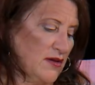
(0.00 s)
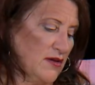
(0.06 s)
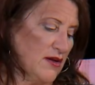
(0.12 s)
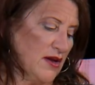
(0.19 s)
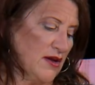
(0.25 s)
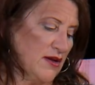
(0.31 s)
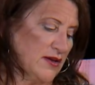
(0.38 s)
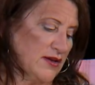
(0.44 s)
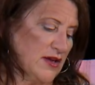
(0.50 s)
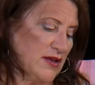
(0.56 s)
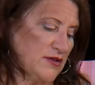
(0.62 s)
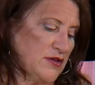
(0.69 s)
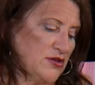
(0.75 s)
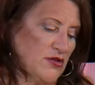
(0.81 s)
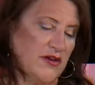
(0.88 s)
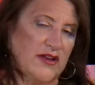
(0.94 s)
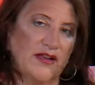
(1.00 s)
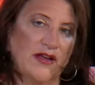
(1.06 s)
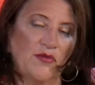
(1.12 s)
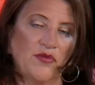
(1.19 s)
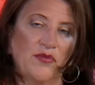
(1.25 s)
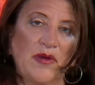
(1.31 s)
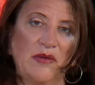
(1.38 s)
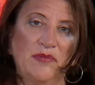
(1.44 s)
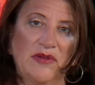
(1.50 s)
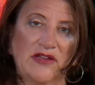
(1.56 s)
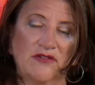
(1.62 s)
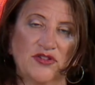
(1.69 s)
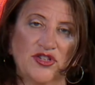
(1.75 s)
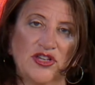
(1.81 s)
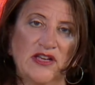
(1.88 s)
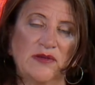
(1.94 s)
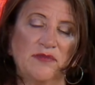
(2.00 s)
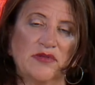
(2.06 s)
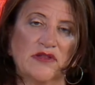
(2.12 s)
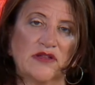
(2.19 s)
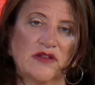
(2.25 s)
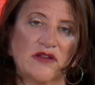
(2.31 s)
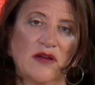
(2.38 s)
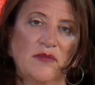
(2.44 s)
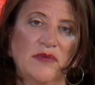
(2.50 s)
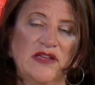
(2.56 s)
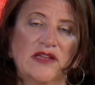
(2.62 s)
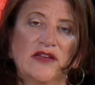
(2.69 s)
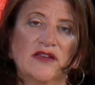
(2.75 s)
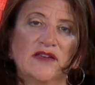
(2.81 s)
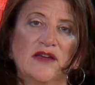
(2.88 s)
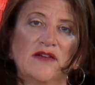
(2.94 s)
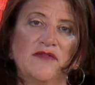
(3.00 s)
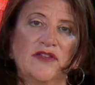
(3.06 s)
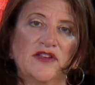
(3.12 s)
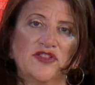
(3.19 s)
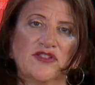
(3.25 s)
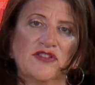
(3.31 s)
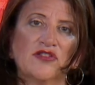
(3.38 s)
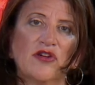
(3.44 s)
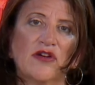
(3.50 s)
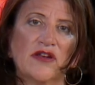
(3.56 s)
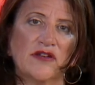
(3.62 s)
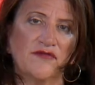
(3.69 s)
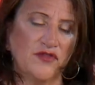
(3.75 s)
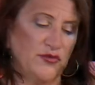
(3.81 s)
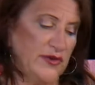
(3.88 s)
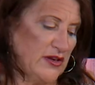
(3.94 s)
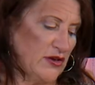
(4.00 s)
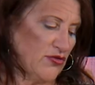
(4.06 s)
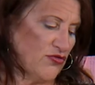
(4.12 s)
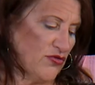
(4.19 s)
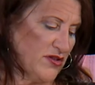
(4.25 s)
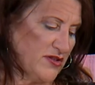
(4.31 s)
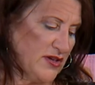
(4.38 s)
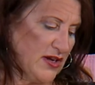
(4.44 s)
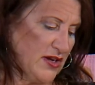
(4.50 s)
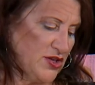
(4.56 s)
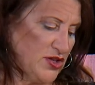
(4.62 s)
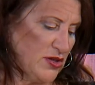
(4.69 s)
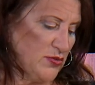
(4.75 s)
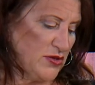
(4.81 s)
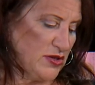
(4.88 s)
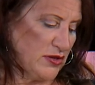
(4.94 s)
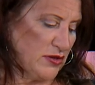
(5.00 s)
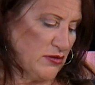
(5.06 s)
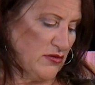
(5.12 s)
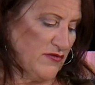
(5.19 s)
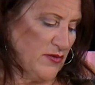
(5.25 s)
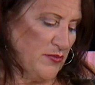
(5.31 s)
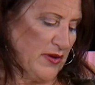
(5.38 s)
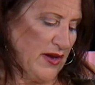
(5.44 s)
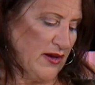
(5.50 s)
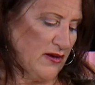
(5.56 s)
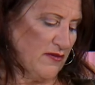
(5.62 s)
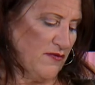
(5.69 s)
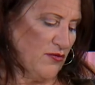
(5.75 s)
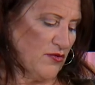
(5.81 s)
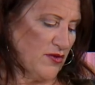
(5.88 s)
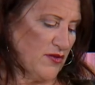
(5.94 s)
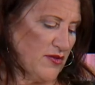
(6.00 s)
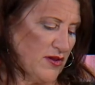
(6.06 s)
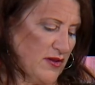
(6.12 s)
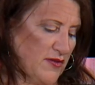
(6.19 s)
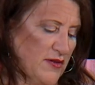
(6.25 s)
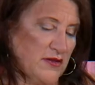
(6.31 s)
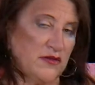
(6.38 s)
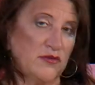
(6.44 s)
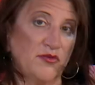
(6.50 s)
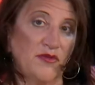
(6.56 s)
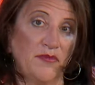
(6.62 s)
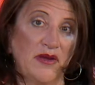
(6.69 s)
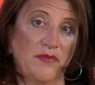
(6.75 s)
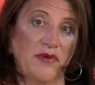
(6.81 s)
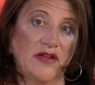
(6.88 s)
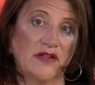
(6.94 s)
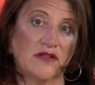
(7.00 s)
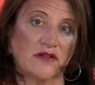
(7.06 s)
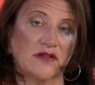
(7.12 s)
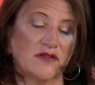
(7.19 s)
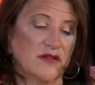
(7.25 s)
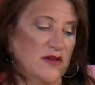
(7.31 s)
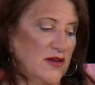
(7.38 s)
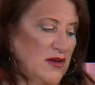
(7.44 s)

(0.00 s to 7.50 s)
Uh, again, starting out with bigger shapes, coming in, and then just kind of doing a cross hatching, which is sort of a back and forth like this with my pencil.